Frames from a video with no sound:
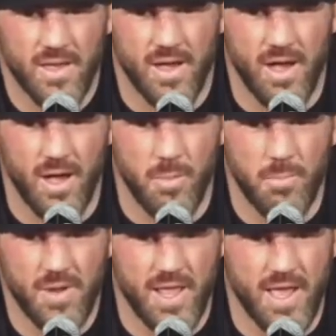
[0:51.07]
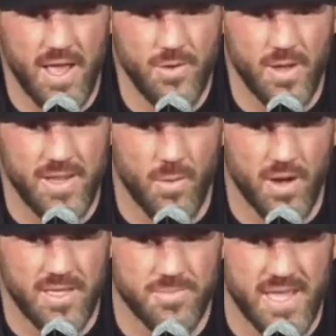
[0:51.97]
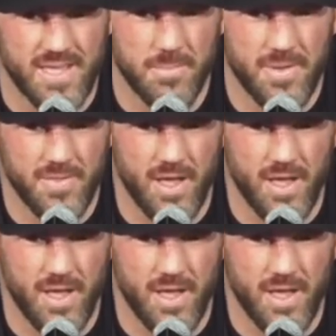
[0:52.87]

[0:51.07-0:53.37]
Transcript: Um, but I, I, knew I didn't want to keep taking them.